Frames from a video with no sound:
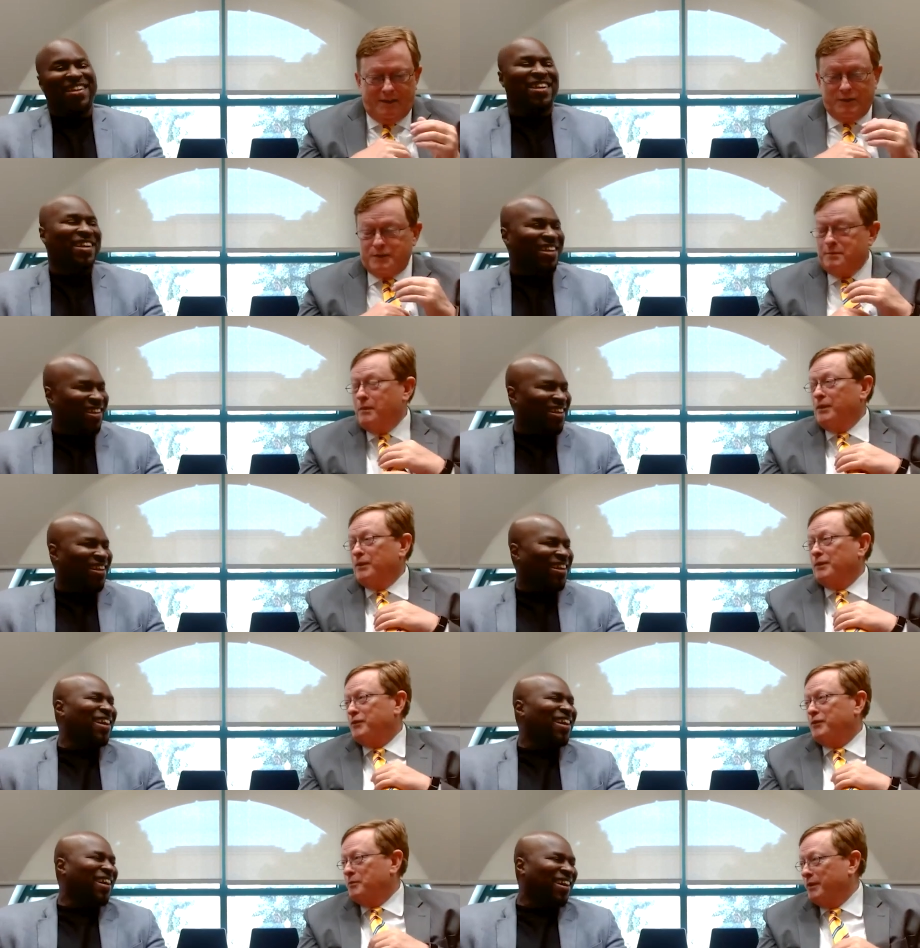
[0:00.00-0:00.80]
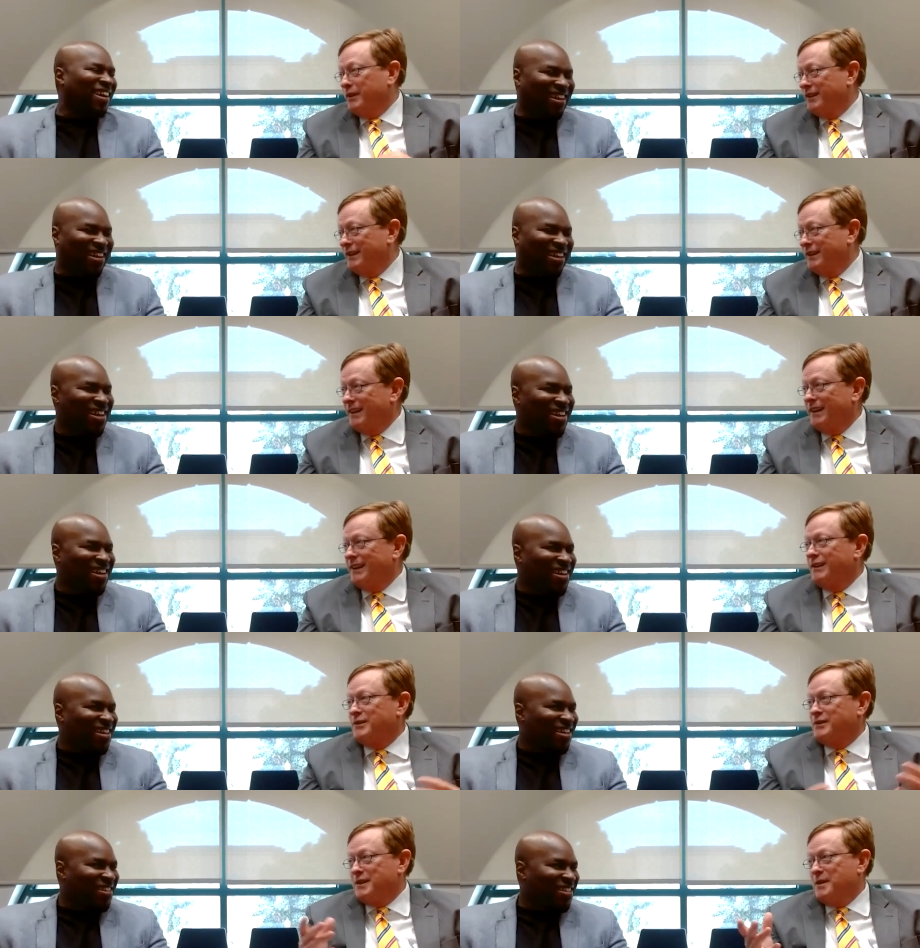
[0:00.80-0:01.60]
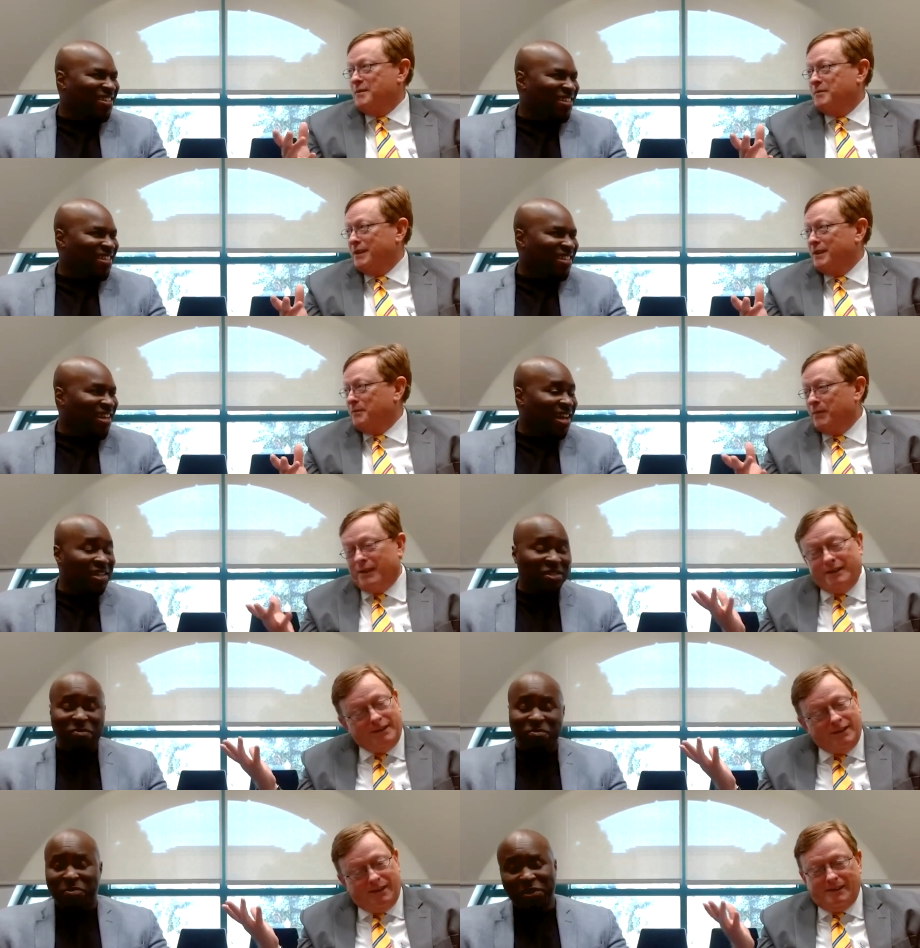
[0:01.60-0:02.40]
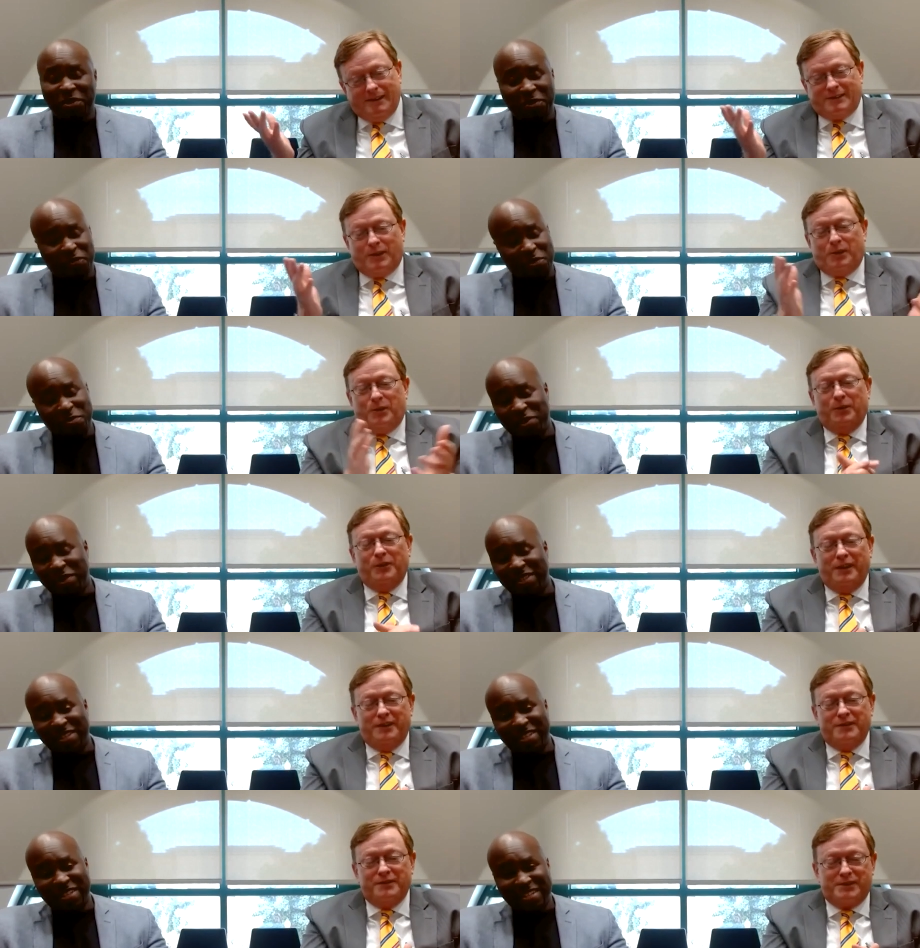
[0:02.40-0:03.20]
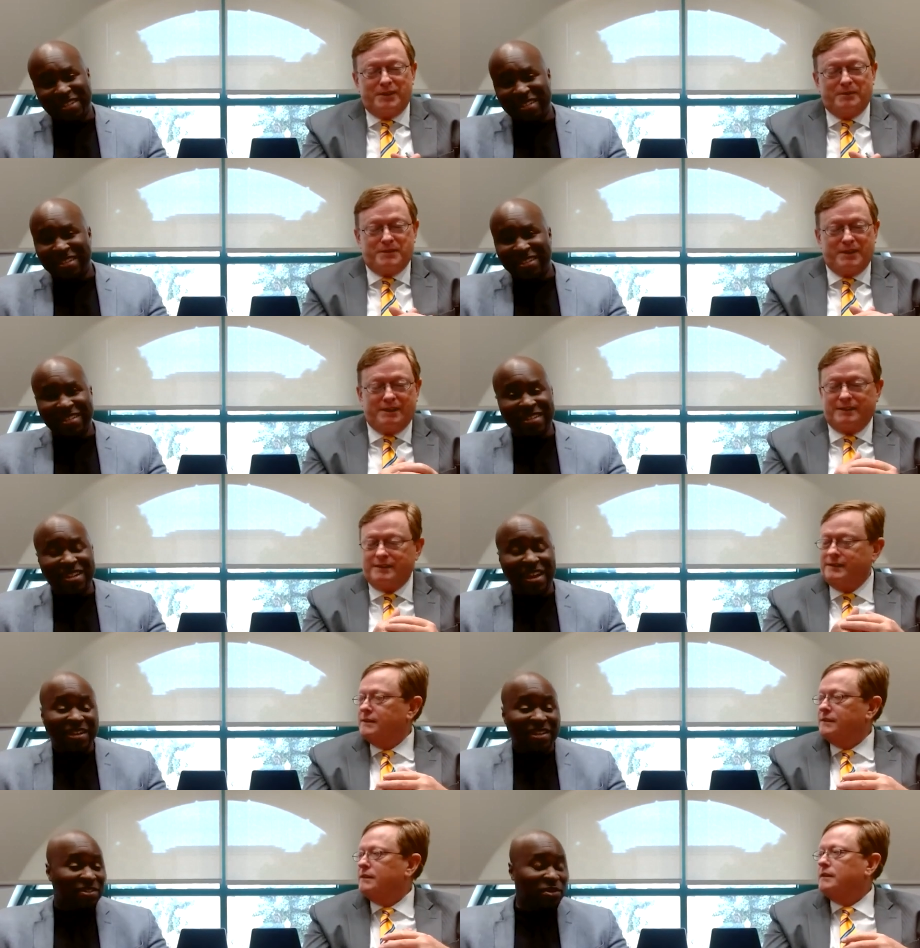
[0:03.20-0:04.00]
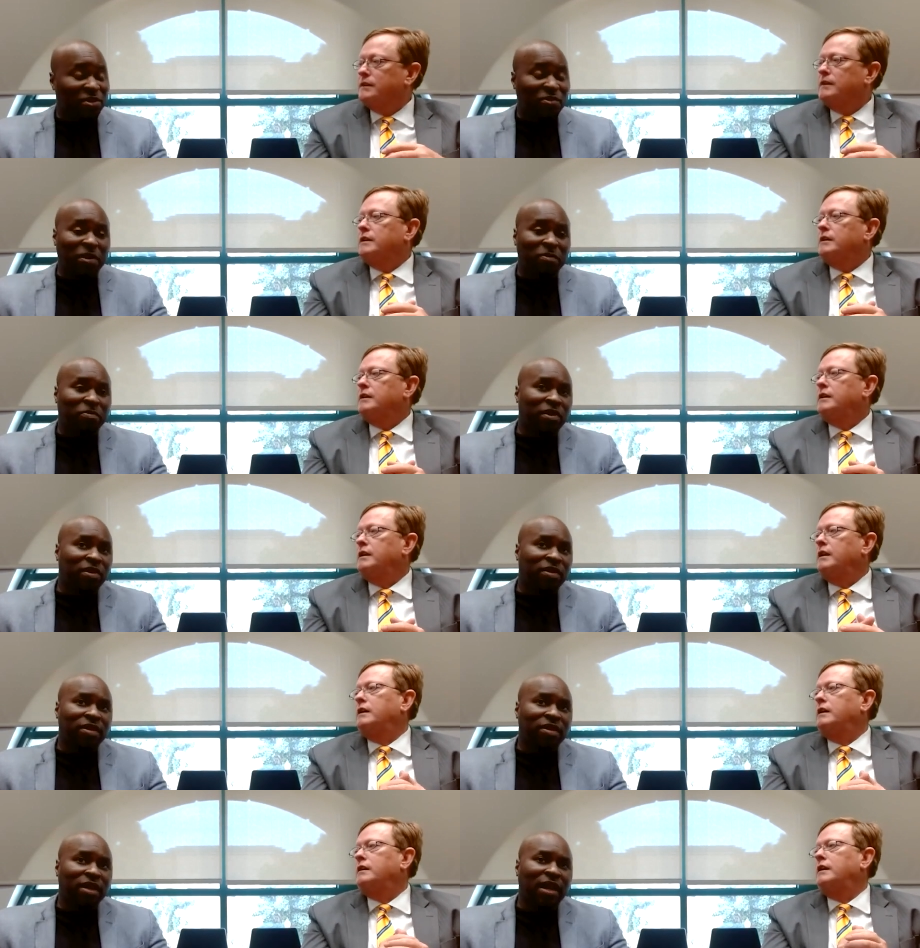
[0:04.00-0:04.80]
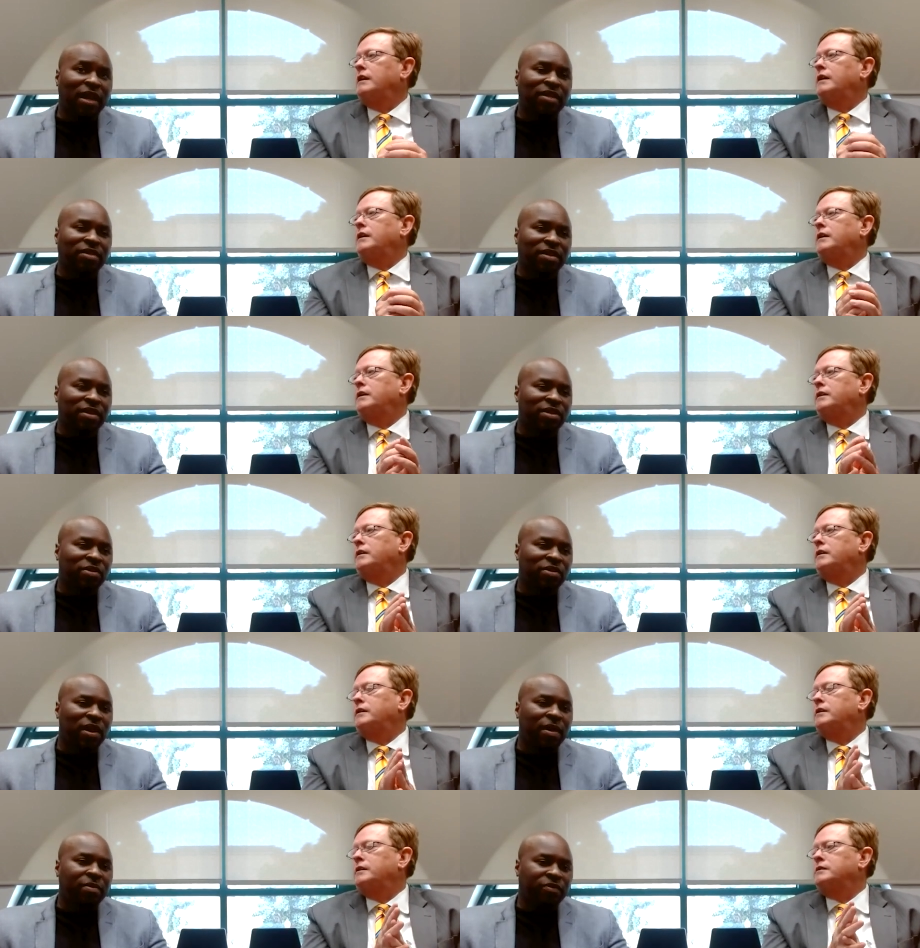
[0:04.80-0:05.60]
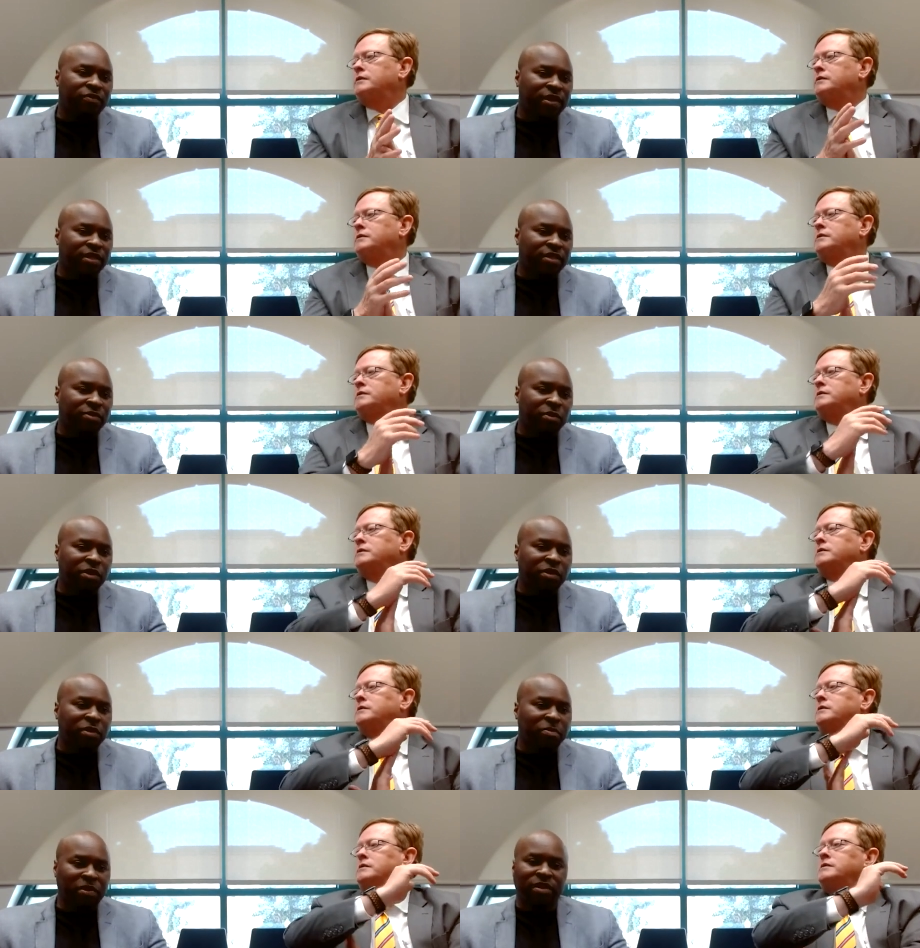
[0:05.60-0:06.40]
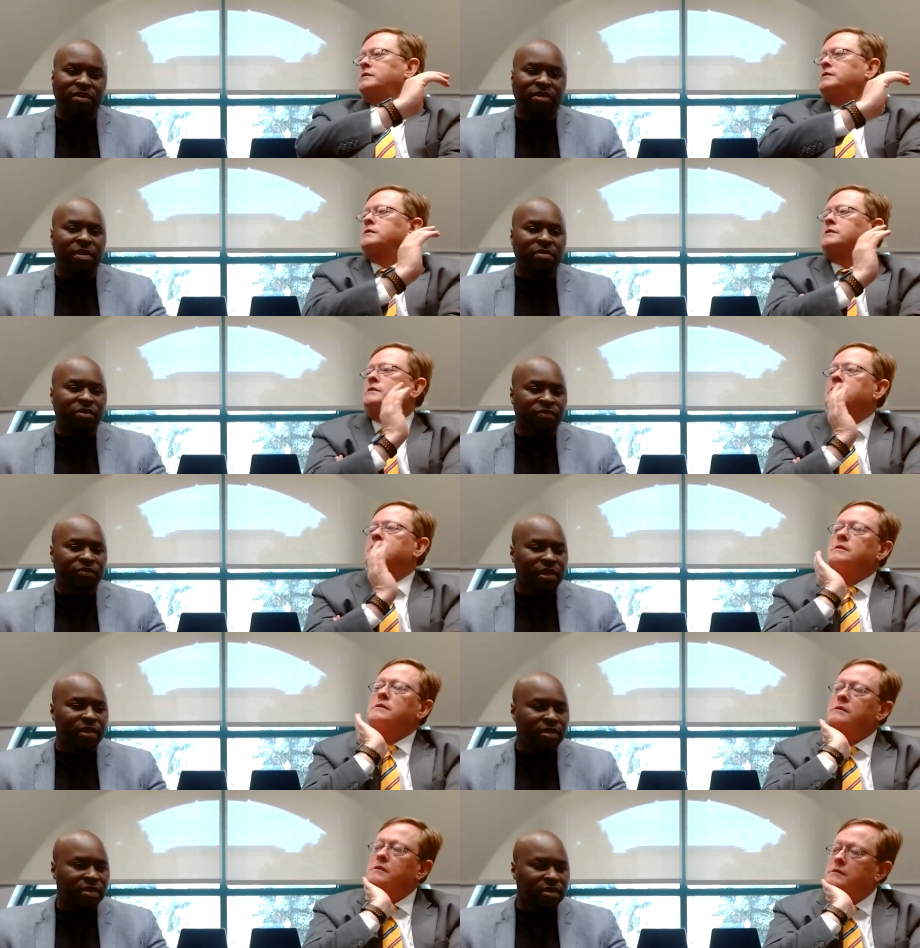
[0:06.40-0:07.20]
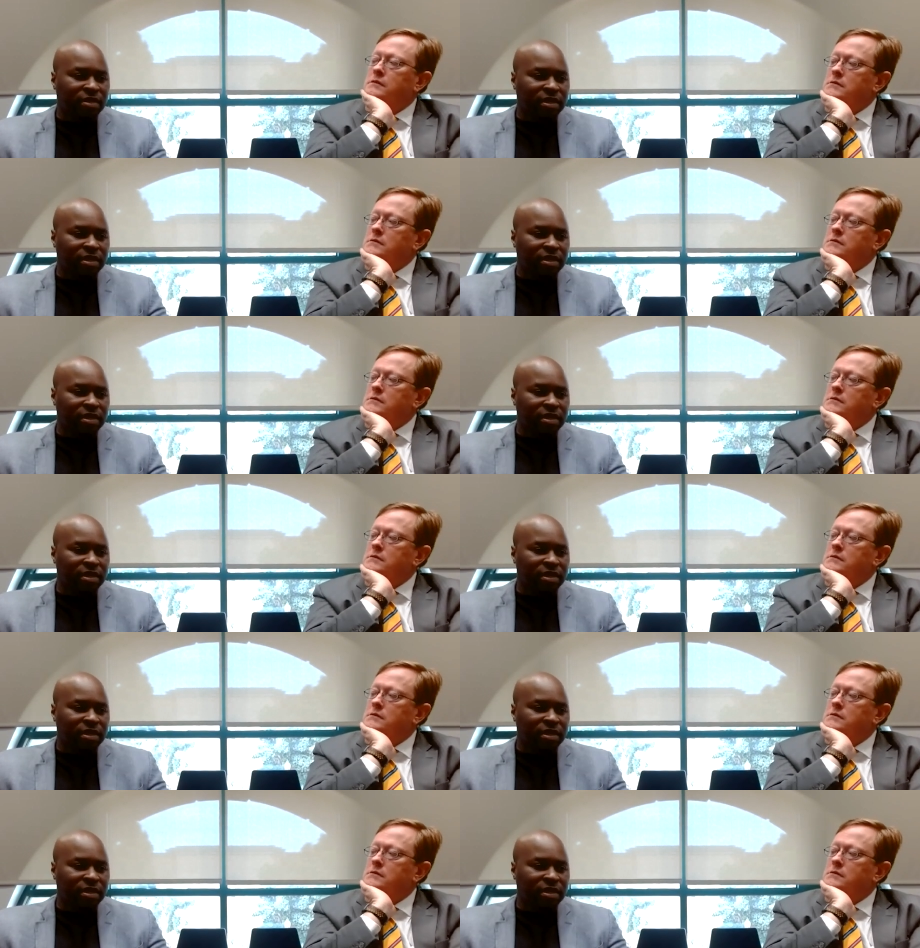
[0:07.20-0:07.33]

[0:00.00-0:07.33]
Speaker 1: I, hear it's a beautiful building, and I hear it's empty. But, it's you know, that's a whole other subject.
Speaker 2: No, that's a great building. Yeah. I can uh-huh. tell you, observation. One of the biggest observations is